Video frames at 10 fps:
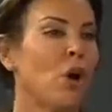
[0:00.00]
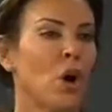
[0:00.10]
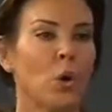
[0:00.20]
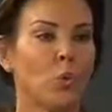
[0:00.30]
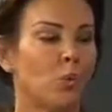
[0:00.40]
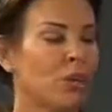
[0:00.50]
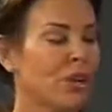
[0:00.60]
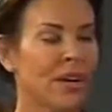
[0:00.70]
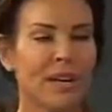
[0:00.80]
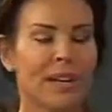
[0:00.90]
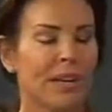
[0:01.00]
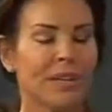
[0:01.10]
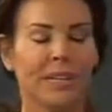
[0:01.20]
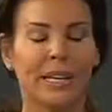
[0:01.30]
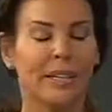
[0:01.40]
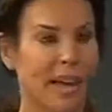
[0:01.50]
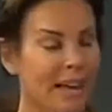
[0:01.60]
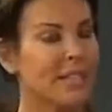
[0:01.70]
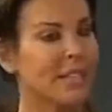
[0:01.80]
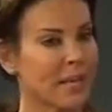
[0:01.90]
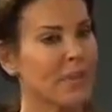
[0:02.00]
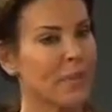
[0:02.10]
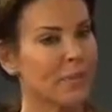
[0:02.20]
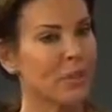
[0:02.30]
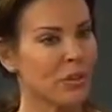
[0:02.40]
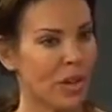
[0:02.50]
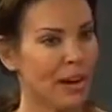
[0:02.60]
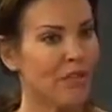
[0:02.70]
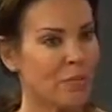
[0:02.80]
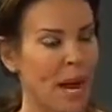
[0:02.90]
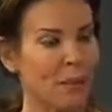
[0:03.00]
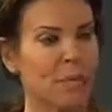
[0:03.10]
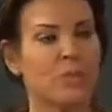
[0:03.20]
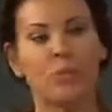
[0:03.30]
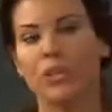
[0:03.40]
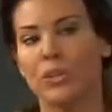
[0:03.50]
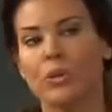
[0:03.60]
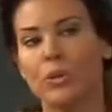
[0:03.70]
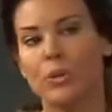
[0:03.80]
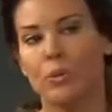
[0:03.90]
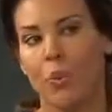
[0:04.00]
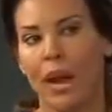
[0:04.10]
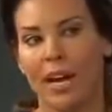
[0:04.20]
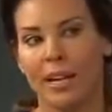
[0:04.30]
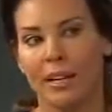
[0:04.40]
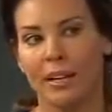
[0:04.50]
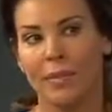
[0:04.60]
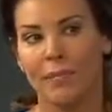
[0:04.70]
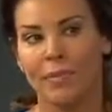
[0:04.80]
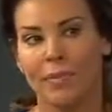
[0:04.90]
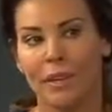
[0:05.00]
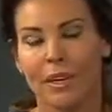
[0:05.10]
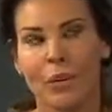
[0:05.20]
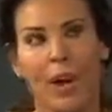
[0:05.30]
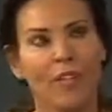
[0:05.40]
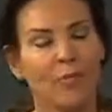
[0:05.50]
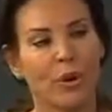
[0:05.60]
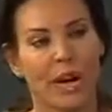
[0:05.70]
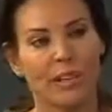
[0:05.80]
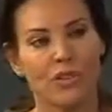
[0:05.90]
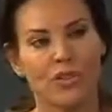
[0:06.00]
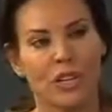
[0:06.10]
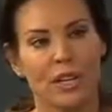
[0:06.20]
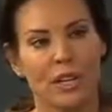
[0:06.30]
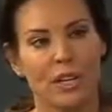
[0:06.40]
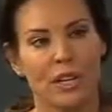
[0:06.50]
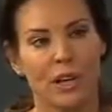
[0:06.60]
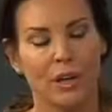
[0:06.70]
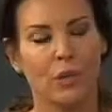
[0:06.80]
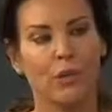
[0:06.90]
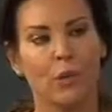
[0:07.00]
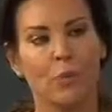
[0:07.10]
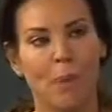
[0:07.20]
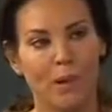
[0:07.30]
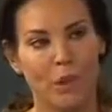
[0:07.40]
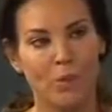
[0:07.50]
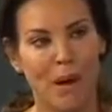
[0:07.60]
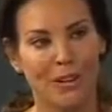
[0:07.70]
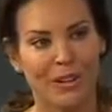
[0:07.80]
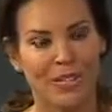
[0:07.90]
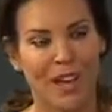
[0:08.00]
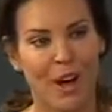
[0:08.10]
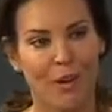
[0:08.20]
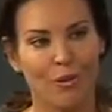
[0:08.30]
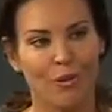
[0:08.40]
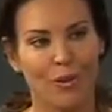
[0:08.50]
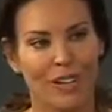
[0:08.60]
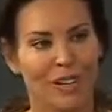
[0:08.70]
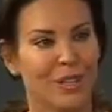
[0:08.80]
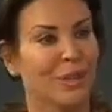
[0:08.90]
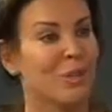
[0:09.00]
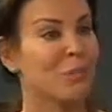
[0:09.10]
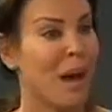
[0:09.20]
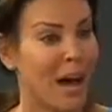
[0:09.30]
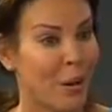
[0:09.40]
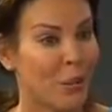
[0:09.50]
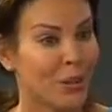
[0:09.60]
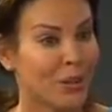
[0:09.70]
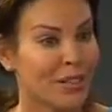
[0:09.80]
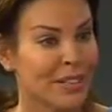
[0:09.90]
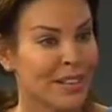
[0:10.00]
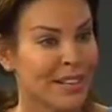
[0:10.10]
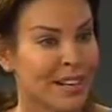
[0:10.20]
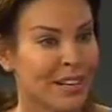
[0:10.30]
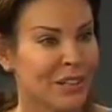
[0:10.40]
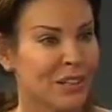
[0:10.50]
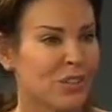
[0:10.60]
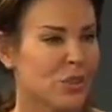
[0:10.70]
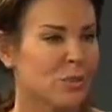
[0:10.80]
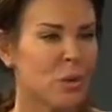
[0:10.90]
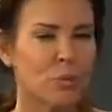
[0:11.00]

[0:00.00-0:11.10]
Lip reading: hope, or, yes, giving them their life back, because when you lose weight, you have more energy, you feel better about yourself, you're empowered, you're just more